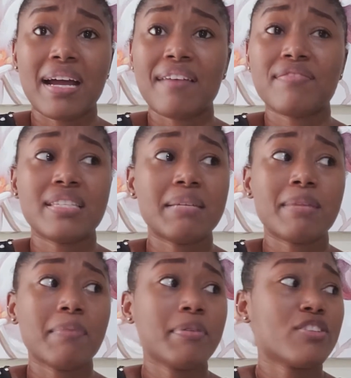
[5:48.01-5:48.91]
I've seen
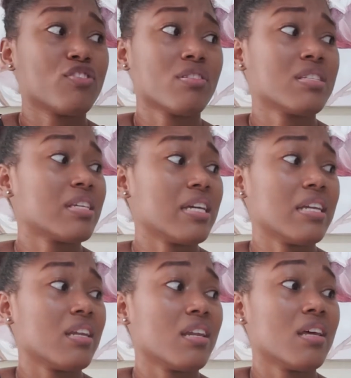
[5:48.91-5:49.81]
my pictures
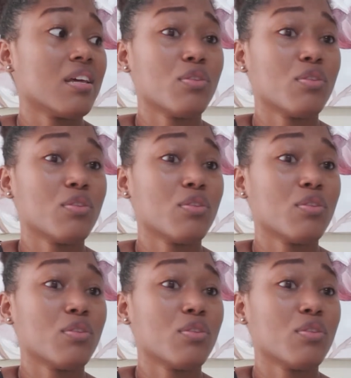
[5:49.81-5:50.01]
in